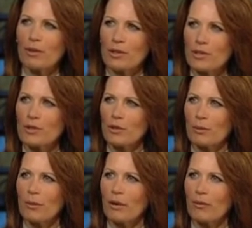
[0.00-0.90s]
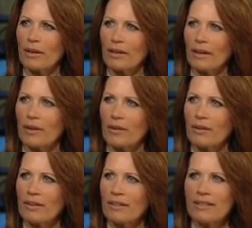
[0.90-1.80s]
are concerned about right now.
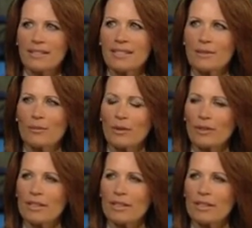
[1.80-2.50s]
This isn't what